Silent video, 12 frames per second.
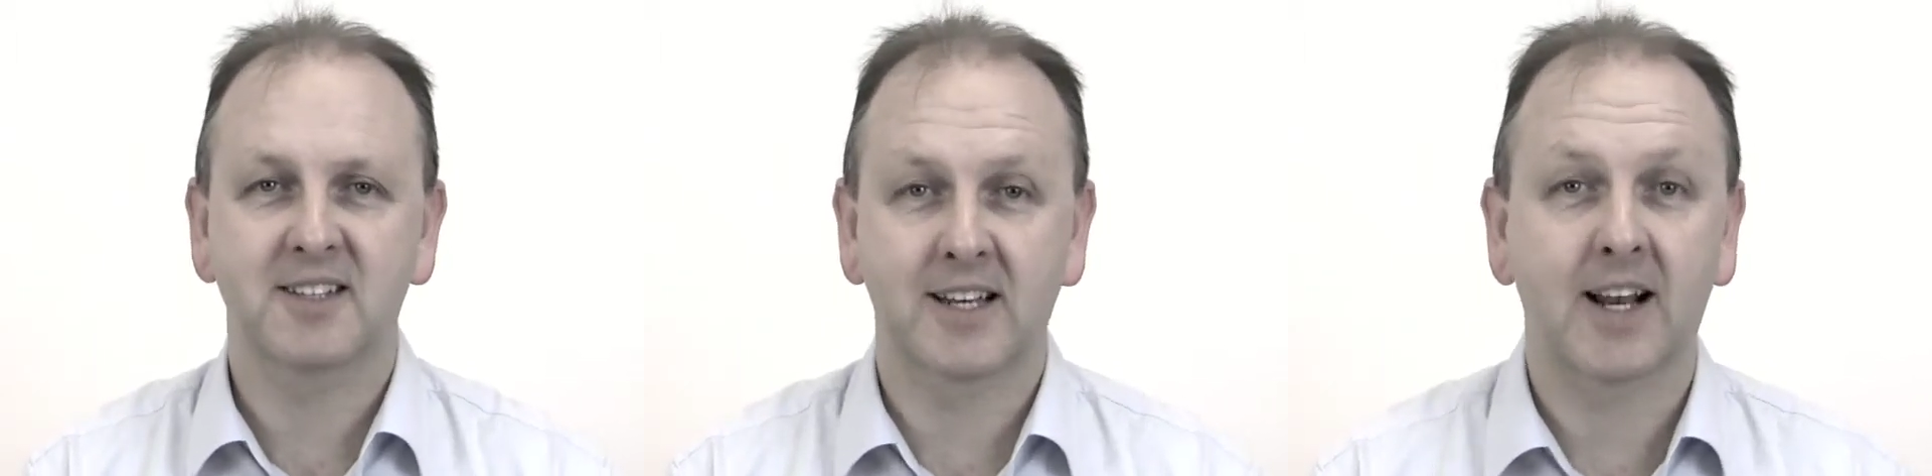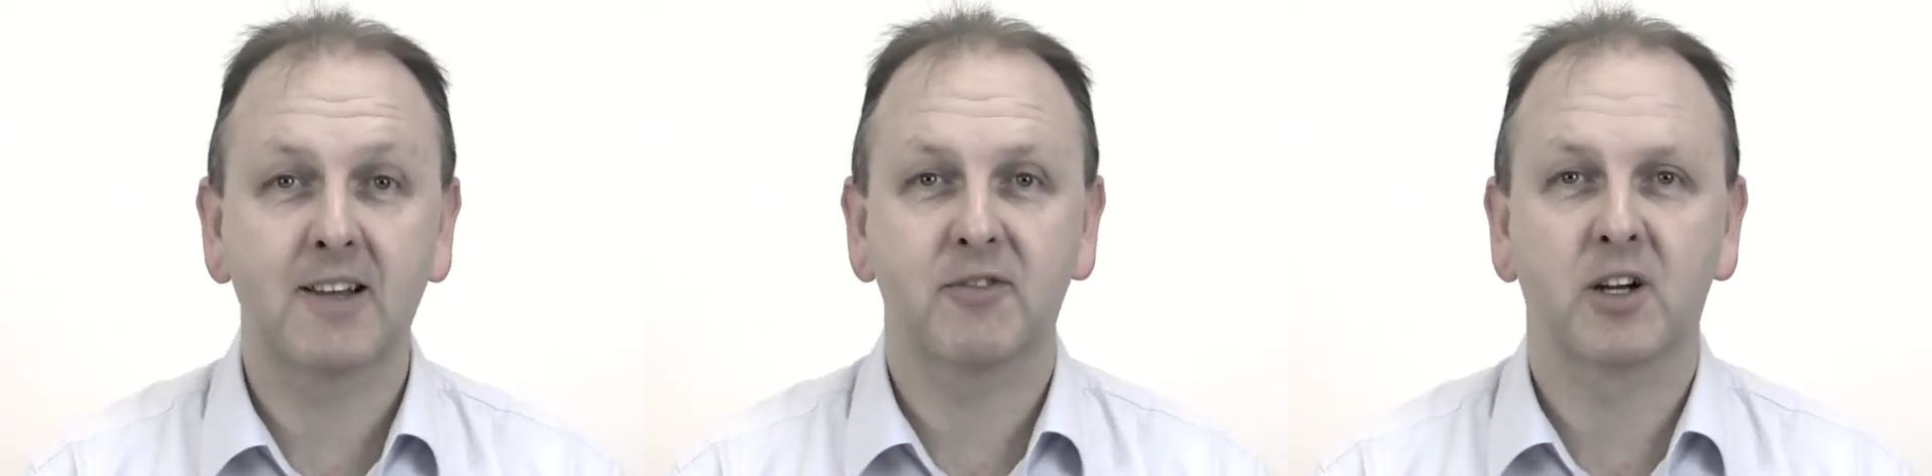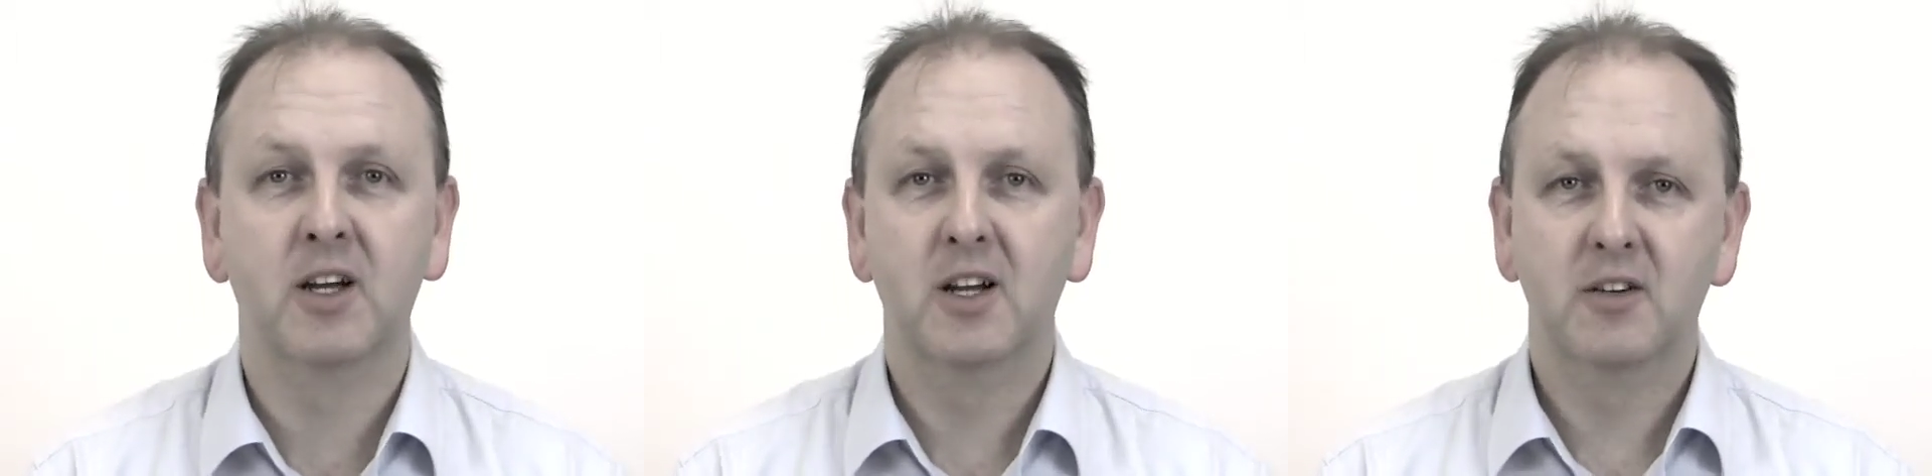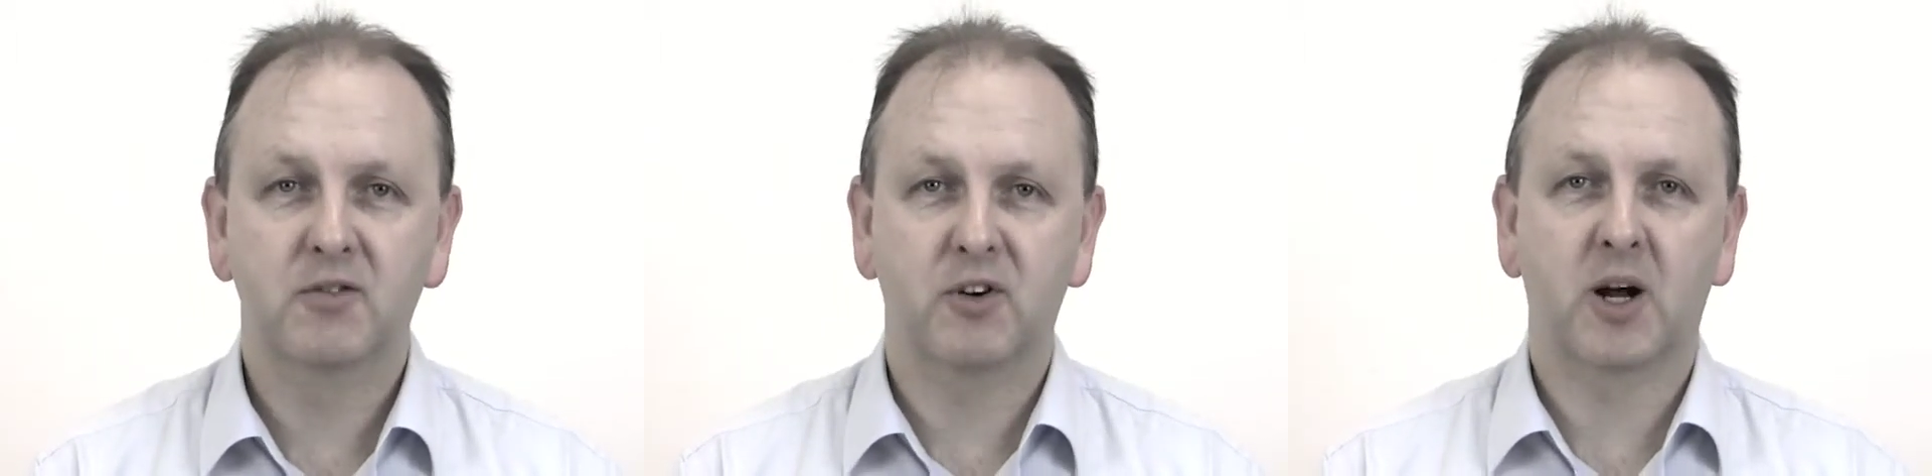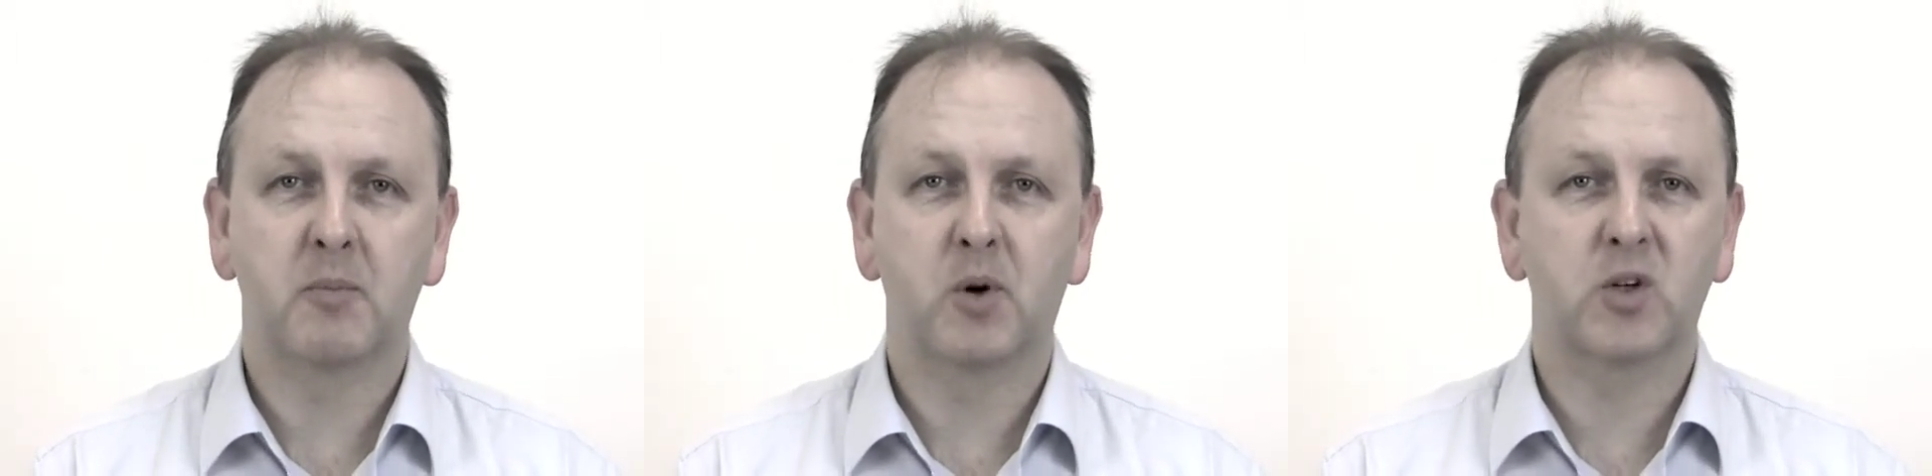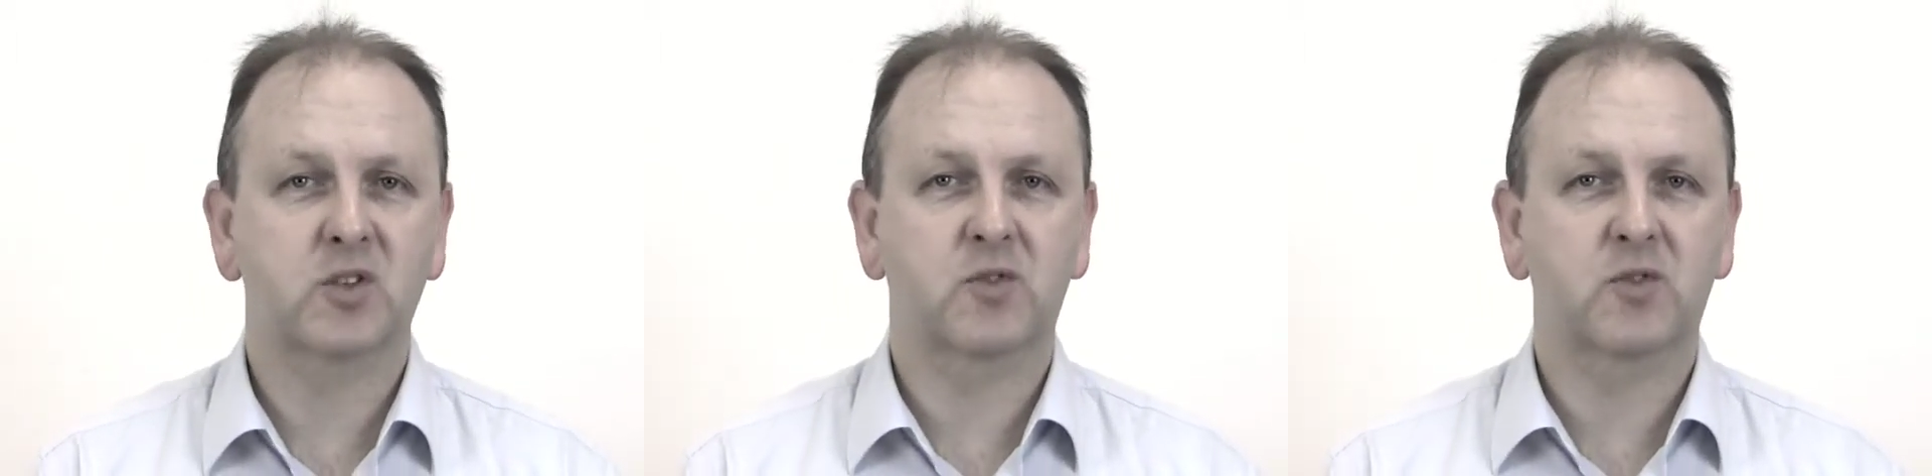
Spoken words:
to deliver for our boss,